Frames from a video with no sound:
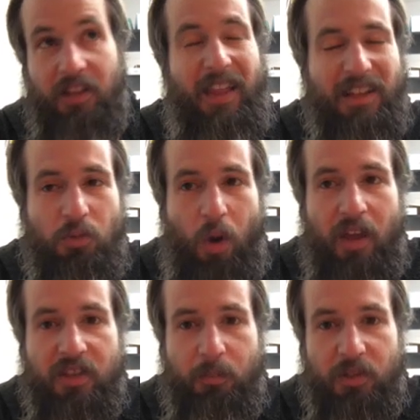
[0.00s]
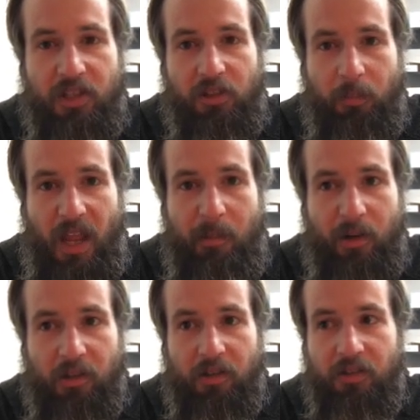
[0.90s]
And that's why this particular
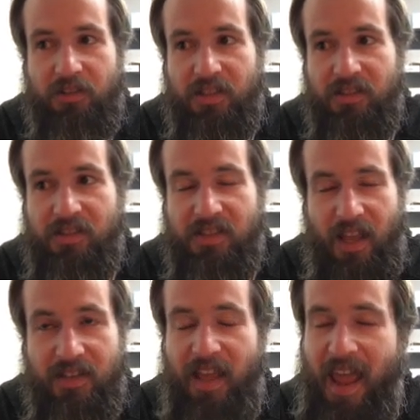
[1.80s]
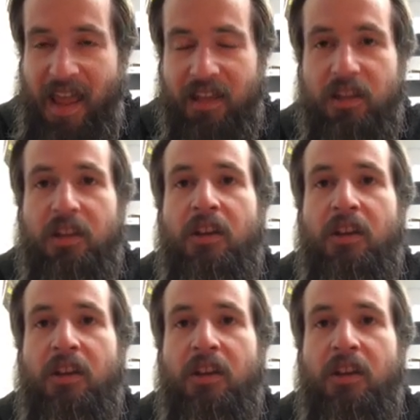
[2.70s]
paper says, hey,